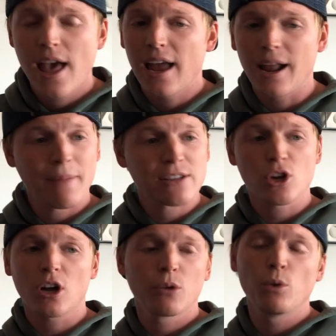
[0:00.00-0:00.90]
And I'm not
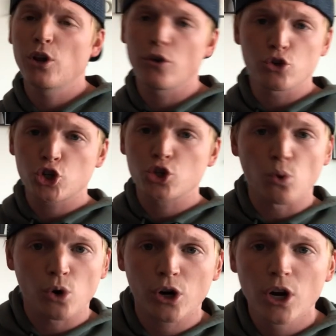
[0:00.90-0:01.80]
talking one of those
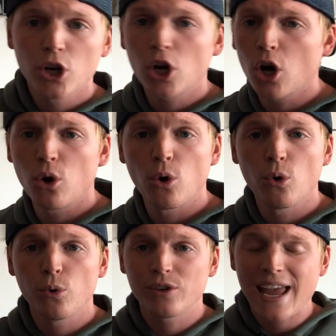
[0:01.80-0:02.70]
short
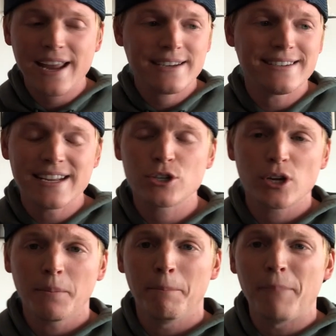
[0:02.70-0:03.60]
code
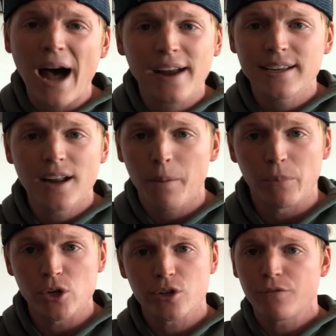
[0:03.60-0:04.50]
8-digit body
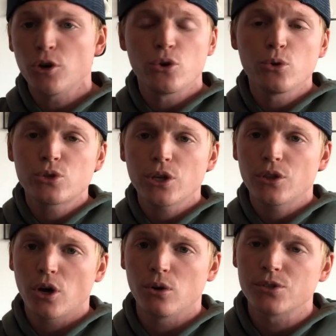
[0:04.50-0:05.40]
numbers. If you're using
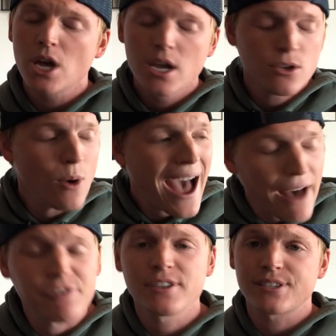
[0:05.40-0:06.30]
those, you
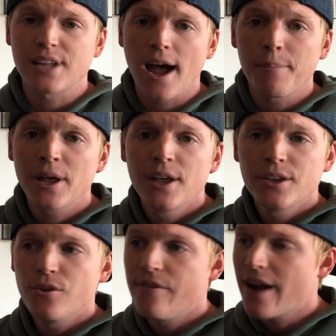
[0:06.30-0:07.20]
have to stop.
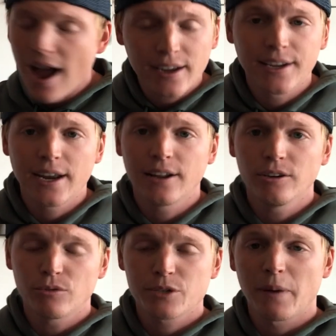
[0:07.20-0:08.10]
You're not gonna get
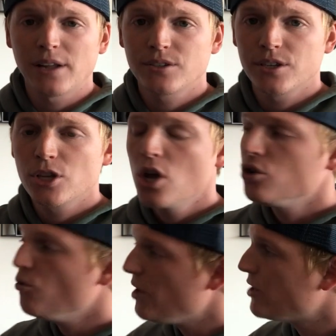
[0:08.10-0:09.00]
any responses.
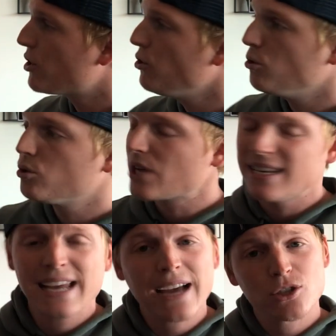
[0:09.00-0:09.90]
You need to use a
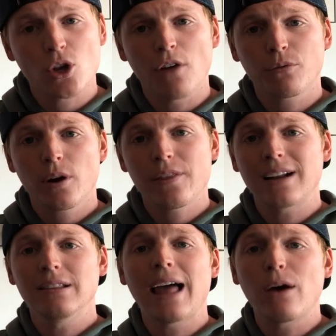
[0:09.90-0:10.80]
text software that
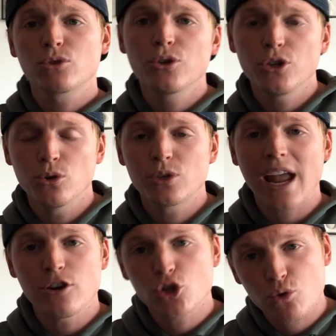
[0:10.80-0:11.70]
allows you to use
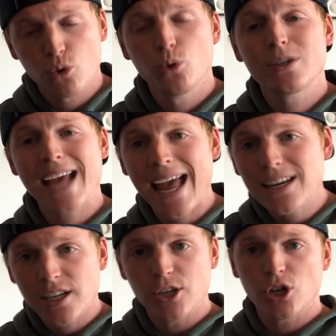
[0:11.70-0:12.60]
a true
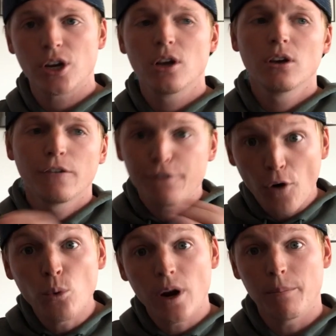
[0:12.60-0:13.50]
10-digit
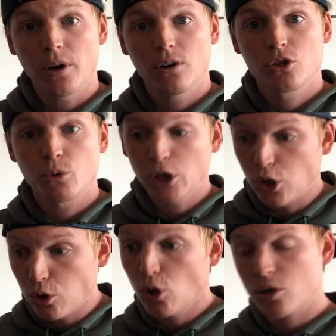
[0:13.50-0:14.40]
phone number. So it
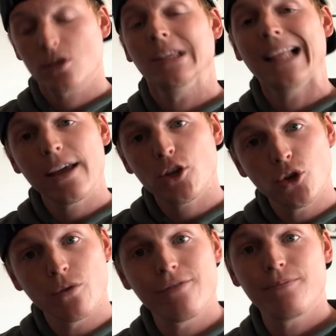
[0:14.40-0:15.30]
looks like
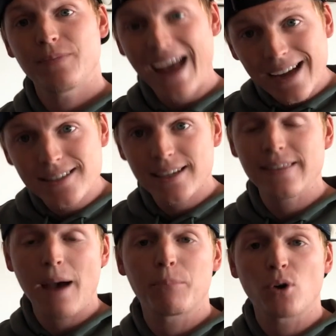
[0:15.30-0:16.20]
you're
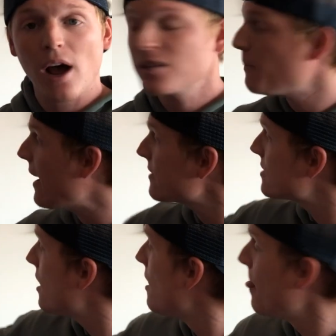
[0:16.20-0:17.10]
texting that
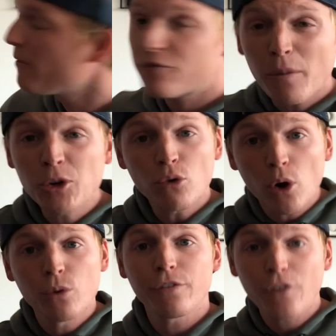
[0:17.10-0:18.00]
prospect from your
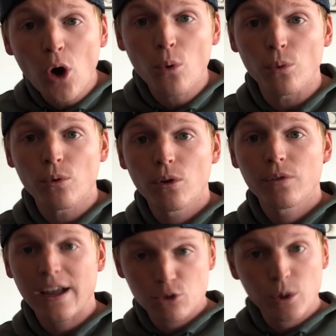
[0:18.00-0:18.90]
own phone.
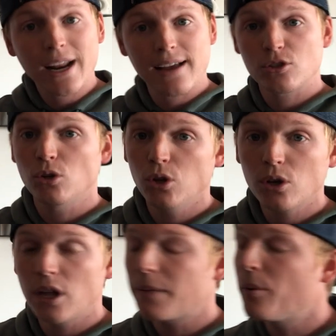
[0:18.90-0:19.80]
That's what it has to look like.